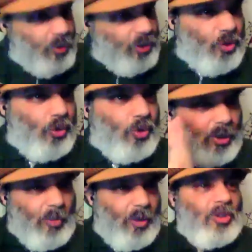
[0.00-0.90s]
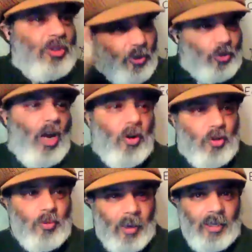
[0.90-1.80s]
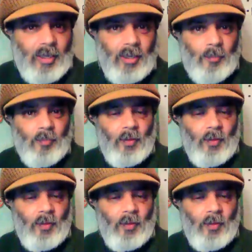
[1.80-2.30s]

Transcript: the tools, give me the materials, I'll just make it.